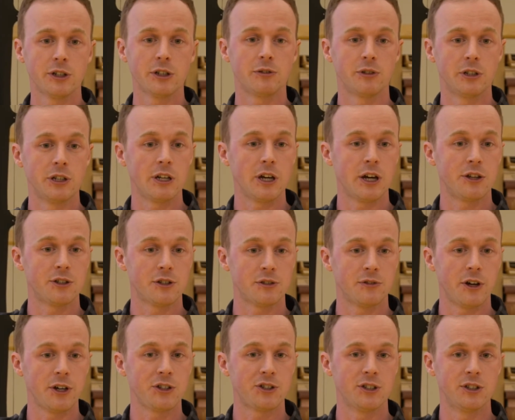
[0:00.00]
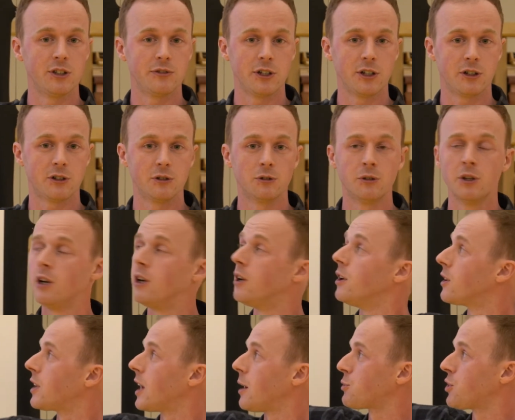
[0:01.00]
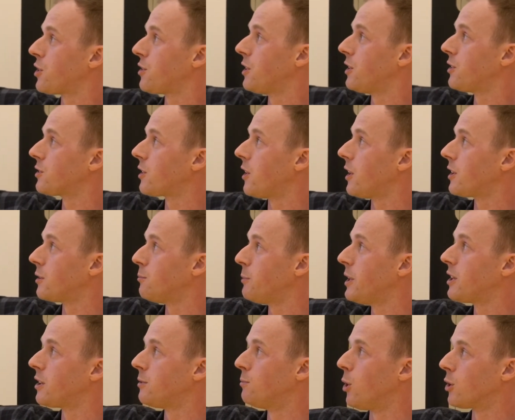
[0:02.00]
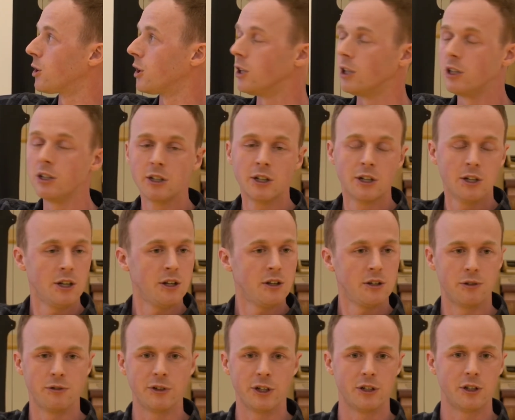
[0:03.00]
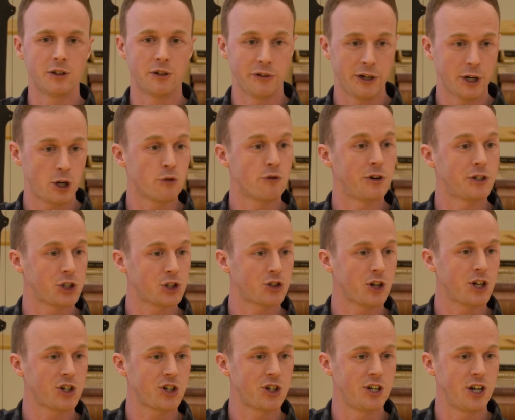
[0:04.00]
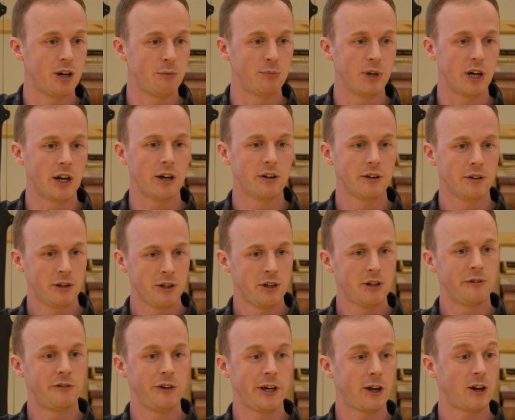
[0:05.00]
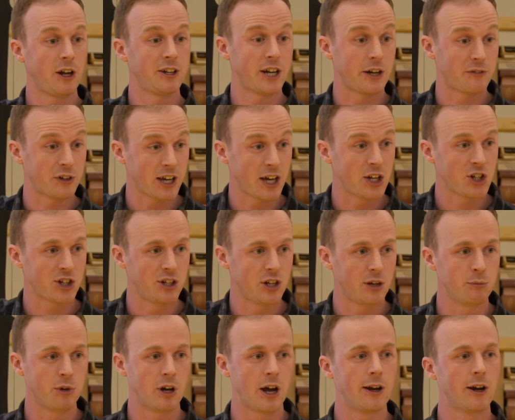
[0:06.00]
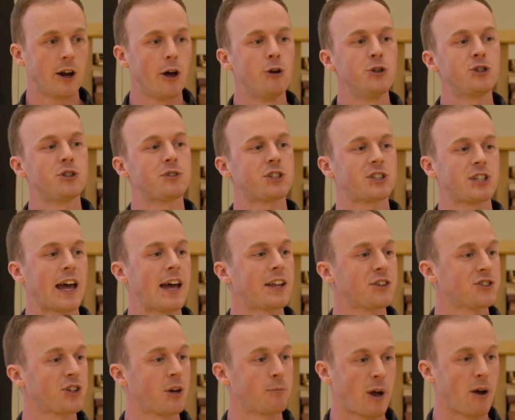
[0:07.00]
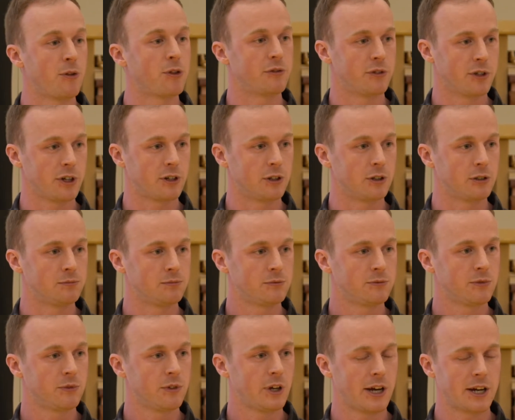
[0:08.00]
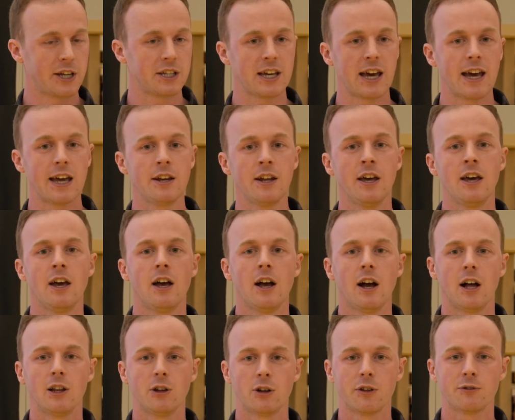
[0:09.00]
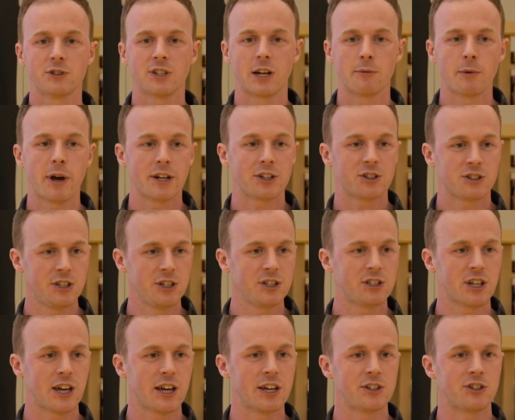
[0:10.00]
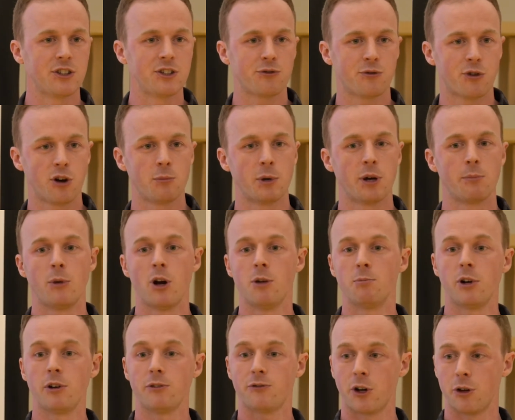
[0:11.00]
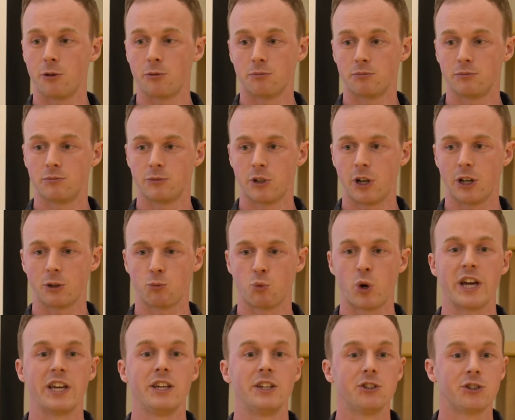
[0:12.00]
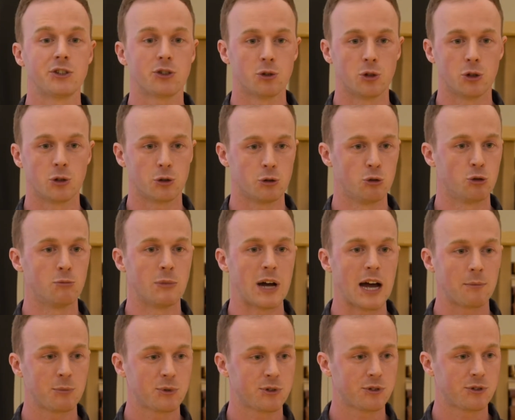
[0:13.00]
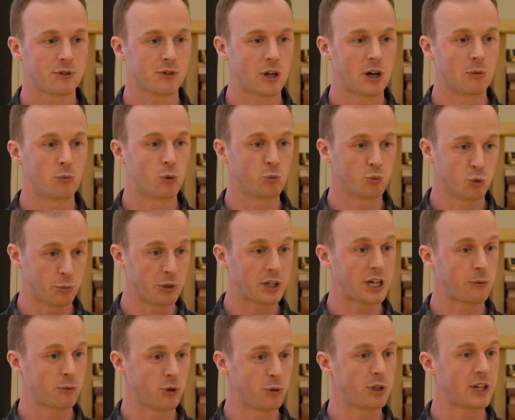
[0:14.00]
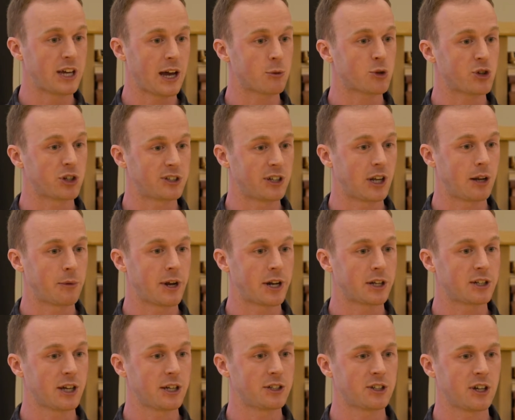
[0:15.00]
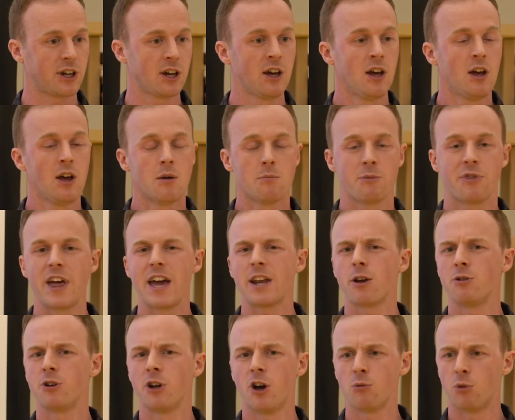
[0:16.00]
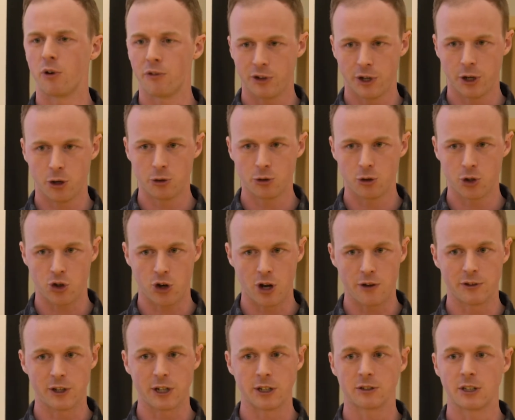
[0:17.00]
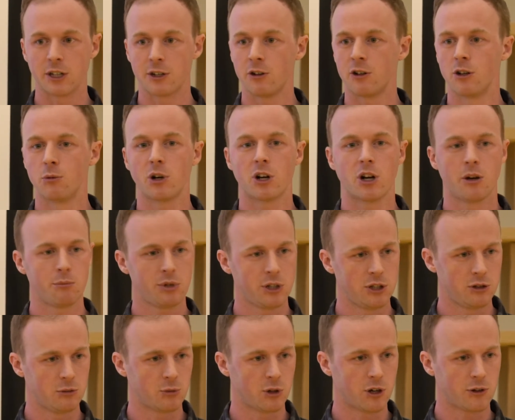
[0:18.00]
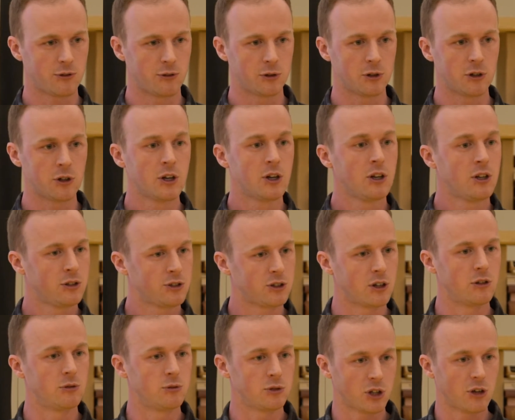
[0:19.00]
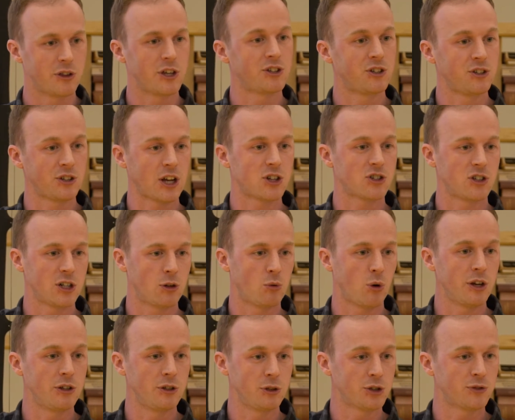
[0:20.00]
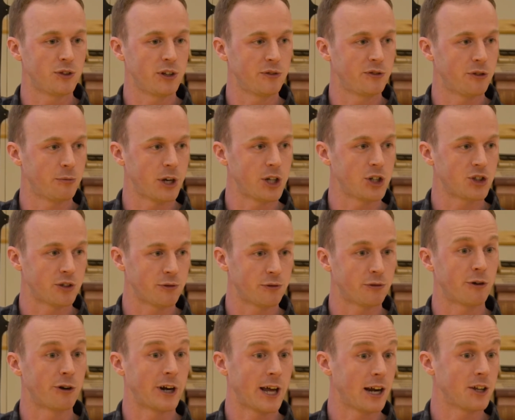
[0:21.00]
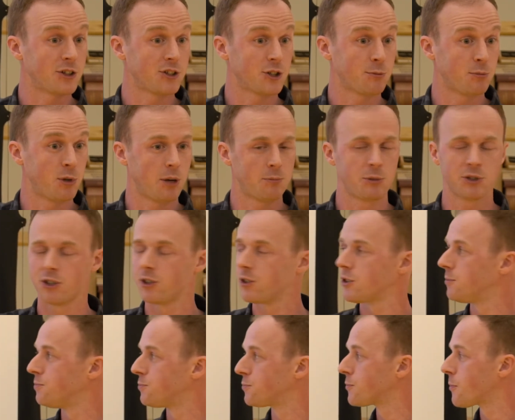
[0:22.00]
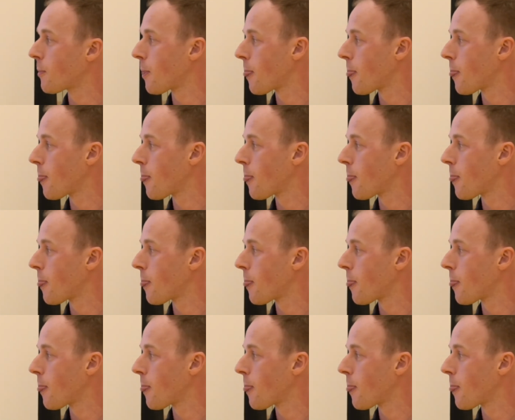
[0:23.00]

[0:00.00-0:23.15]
the device in the vehicle, capture things like the make and model, the vehicle registration number, vehicle identification number, and loads of stats about the vehicle. And again, a lot of telematics these days is from a mobile phone, like Waze or Google Maps will be capturing telematic data. They don't know what vehicle you're driving. They don't know what company you work for. So this is actually quite useful information for analysis purposes.